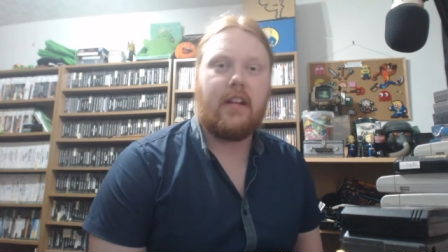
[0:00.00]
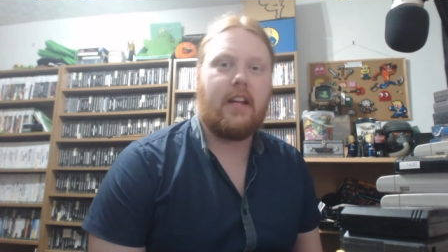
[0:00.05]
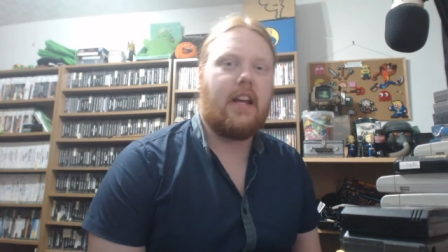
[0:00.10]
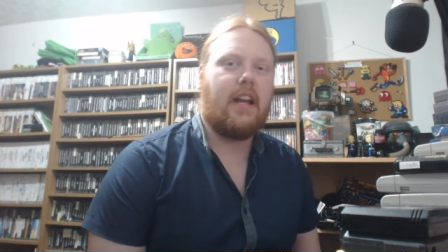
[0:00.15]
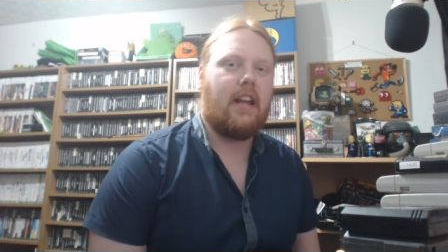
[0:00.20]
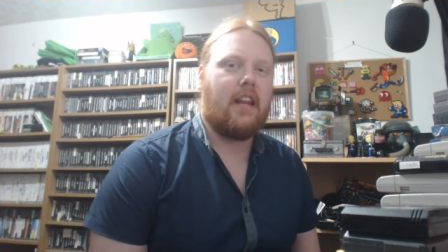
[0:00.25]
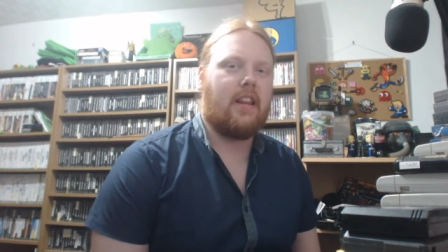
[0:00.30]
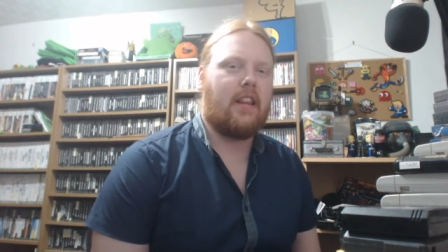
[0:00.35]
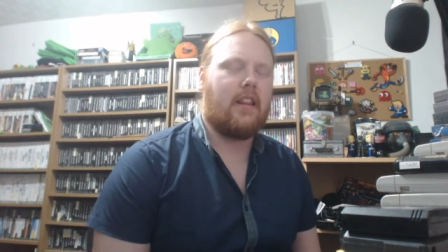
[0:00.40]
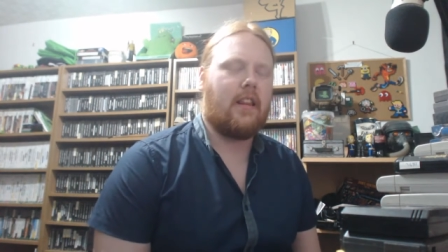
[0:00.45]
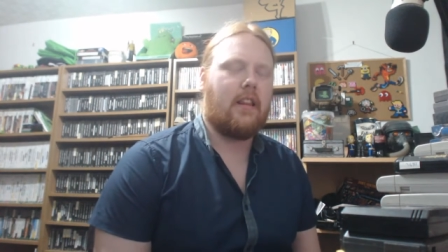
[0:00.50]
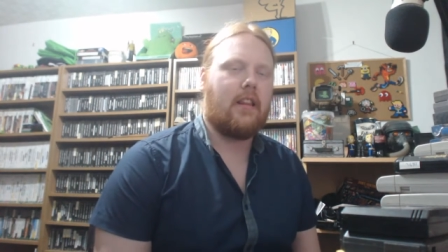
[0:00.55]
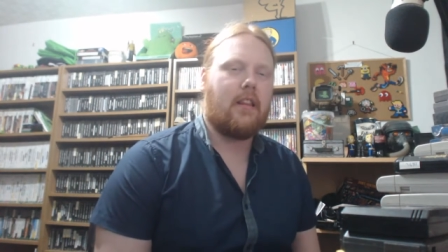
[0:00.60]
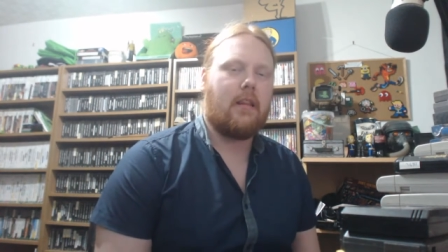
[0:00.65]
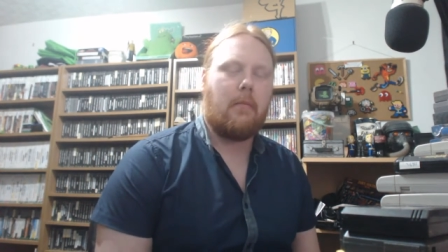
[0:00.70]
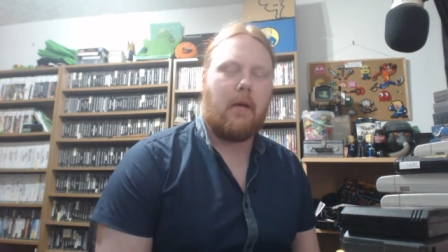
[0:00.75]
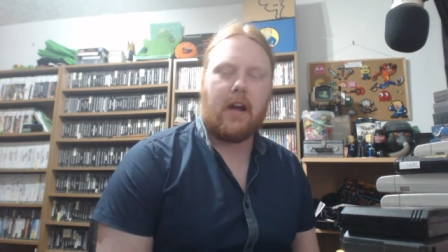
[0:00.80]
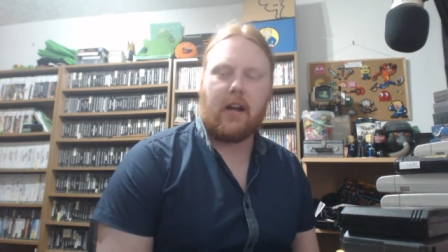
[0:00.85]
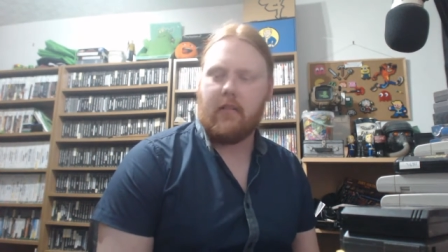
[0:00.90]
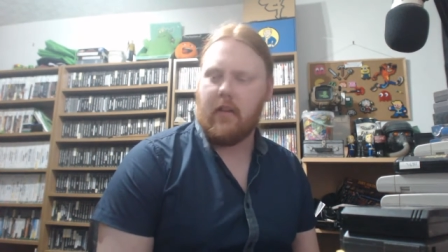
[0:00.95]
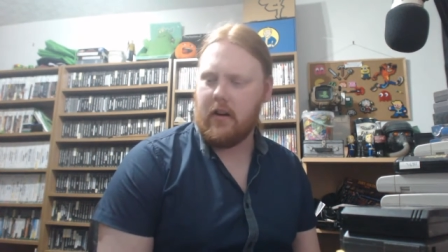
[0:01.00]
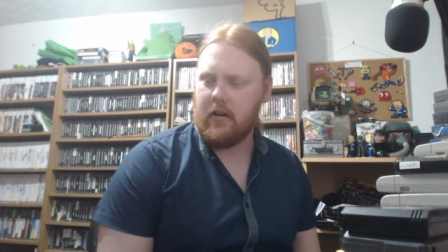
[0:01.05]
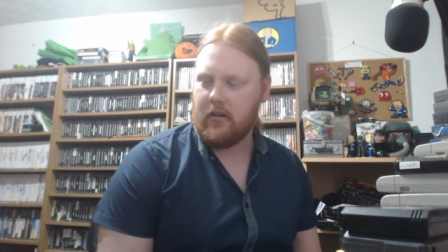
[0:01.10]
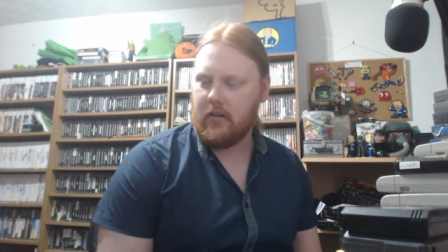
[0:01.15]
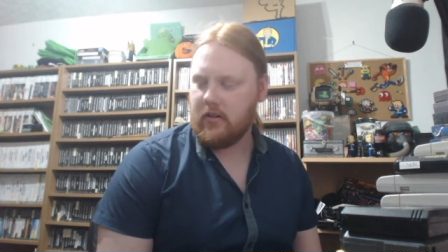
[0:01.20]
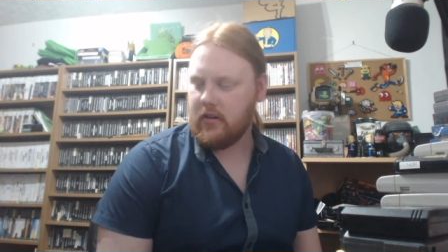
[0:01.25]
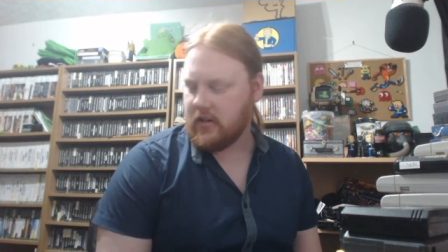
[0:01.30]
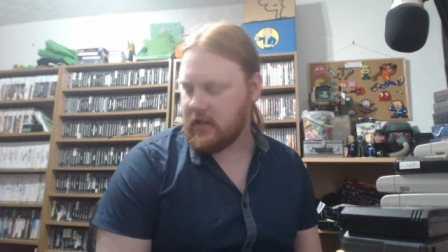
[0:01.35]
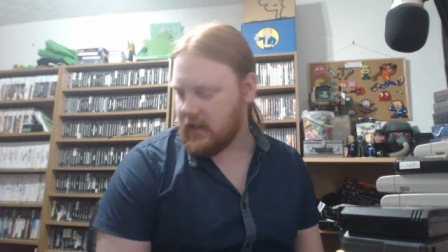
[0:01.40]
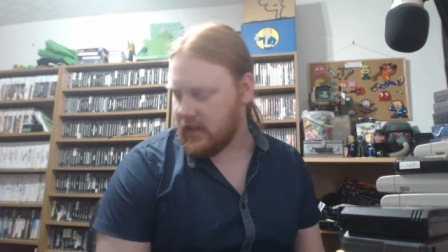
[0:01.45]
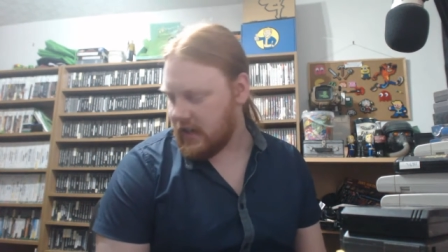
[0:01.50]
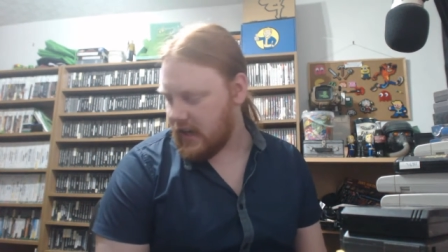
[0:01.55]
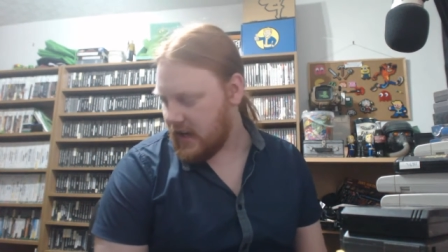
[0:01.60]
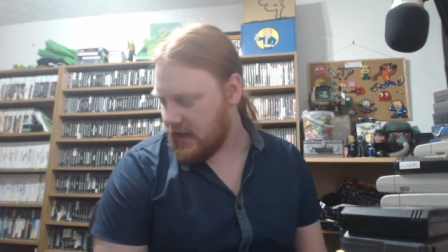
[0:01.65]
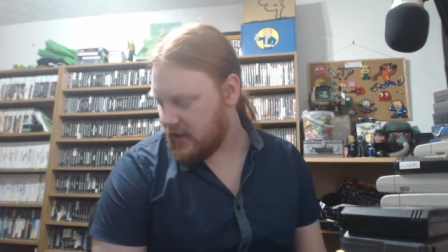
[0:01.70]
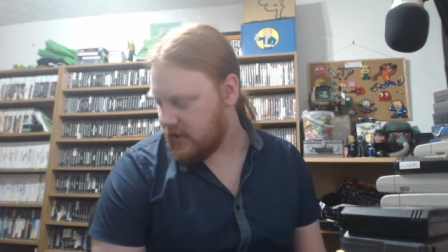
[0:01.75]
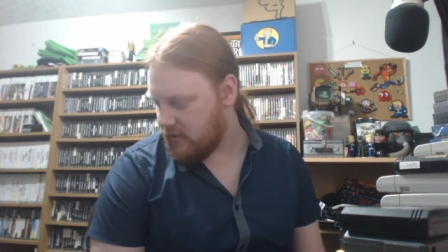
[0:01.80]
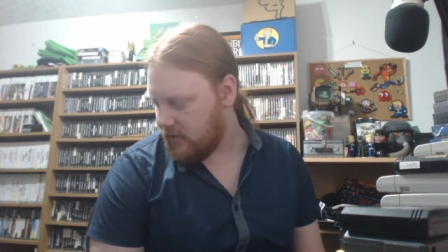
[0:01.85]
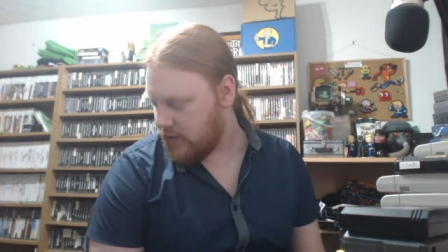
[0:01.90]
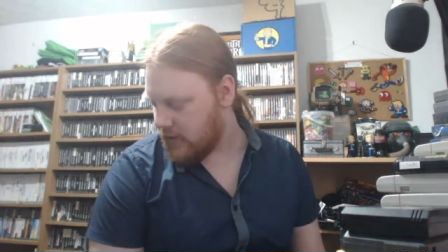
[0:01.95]
in the background, just in
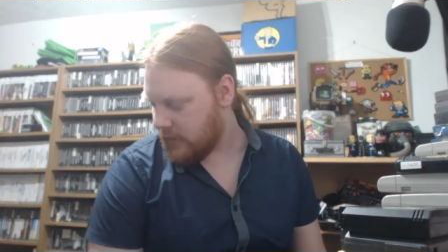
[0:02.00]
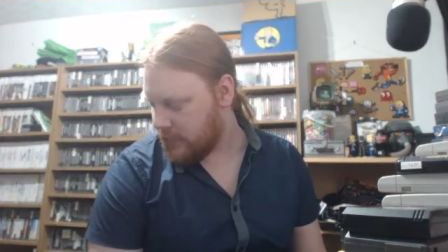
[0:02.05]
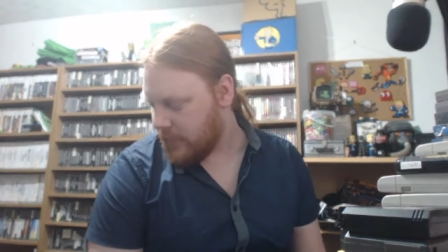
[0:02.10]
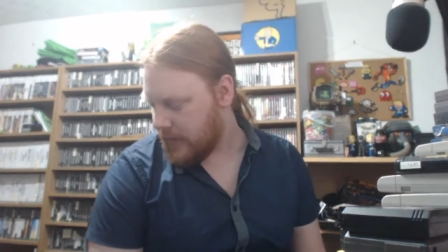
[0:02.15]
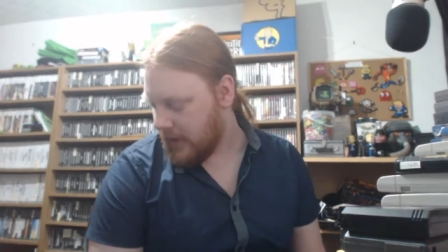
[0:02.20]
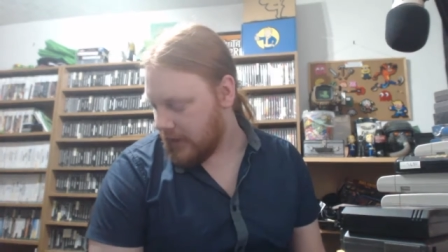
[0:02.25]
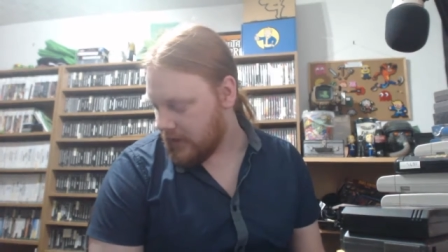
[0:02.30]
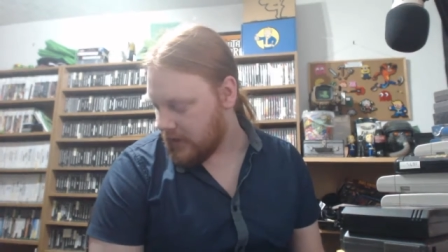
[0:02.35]
case your others fail,